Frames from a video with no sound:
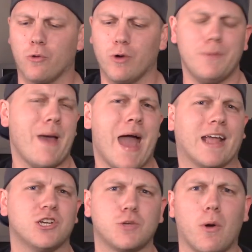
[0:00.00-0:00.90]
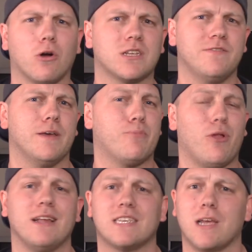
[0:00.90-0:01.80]
repackaged parts of it
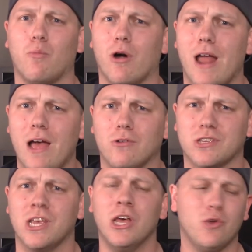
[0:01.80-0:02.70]
placed somewhere else.